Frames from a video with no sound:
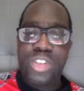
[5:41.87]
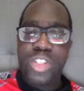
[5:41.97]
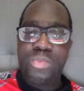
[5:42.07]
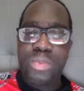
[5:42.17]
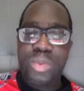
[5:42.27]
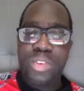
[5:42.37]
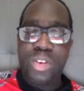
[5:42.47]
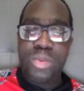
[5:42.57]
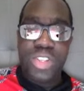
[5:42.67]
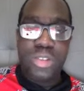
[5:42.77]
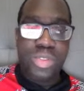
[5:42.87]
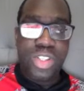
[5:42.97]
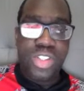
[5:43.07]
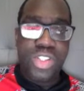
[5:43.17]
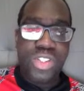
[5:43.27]
is probably Pogba's safe
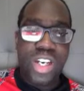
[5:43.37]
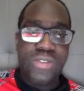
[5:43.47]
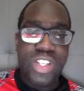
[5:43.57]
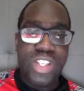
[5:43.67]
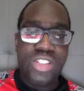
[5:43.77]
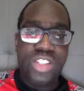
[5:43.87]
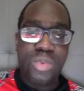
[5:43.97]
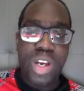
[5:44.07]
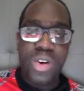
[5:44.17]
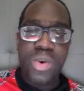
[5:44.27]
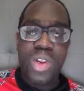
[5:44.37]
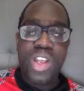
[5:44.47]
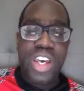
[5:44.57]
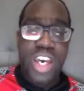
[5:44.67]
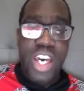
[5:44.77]
position. I think he did well,
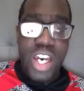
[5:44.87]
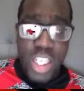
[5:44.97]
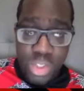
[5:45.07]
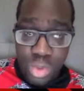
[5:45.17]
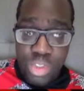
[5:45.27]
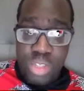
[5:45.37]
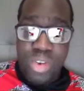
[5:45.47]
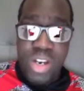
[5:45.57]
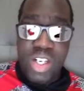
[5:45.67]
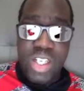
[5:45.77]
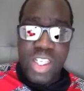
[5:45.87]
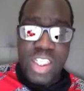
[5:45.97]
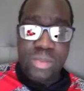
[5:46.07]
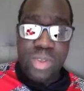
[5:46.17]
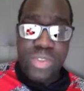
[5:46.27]
and he talks about
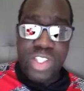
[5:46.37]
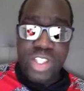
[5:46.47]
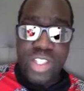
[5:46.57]
um, obviously